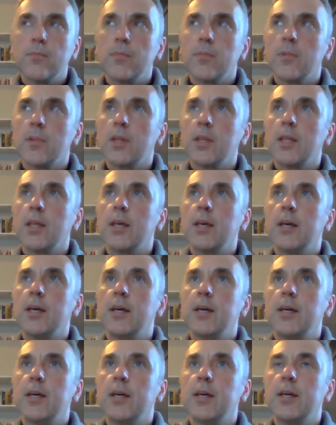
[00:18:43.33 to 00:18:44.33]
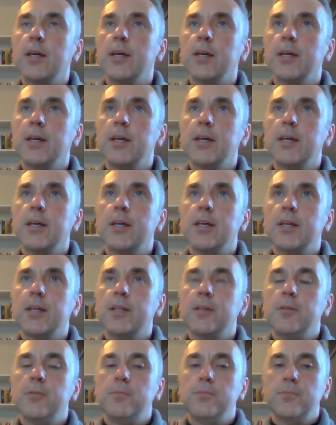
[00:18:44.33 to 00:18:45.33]

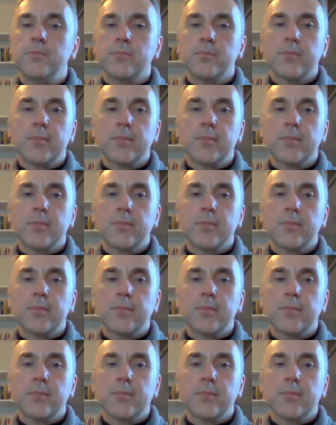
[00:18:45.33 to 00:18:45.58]
(silence)